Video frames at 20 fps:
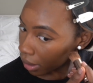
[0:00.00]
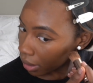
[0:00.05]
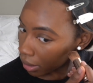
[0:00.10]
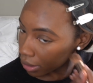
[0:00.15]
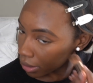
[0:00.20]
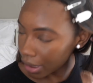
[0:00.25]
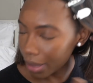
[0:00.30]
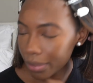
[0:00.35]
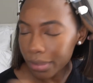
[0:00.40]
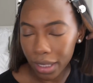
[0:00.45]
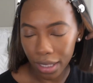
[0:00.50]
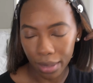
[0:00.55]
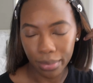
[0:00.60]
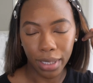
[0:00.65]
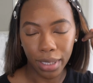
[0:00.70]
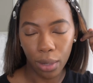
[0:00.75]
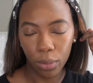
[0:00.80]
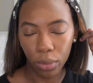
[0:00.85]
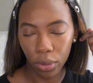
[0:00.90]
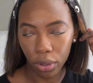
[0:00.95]

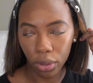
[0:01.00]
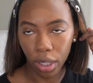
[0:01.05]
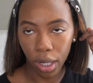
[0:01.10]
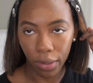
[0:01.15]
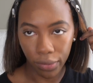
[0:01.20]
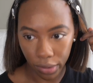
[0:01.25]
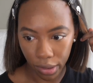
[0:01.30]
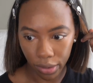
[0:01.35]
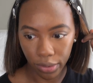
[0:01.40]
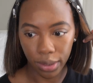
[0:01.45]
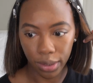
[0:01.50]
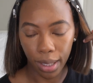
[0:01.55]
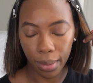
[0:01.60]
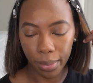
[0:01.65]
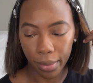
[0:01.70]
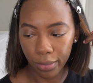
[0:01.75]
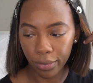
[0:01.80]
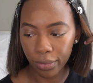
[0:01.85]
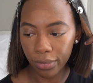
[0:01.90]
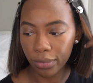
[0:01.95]
Sometimes I will cover those up
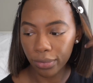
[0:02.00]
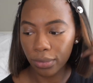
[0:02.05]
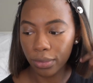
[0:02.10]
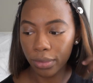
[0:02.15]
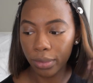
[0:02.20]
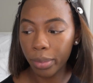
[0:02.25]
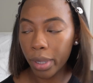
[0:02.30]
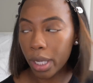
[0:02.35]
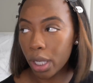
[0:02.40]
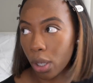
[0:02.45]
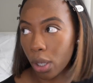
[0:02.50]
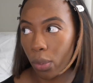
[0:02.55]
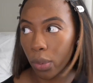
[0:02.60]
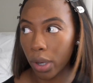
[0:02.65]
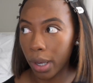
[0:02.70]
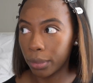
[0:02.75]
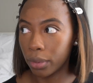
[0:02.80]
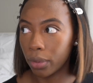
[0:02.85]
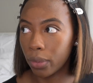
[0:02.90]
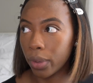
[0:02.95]
depending on
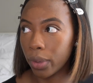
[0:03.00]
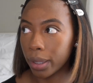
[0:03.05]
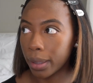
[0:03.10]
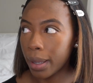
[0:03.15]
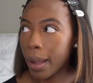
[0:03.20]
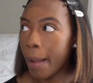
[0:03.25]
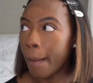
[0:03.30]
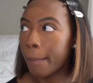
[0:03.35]
where I'm going.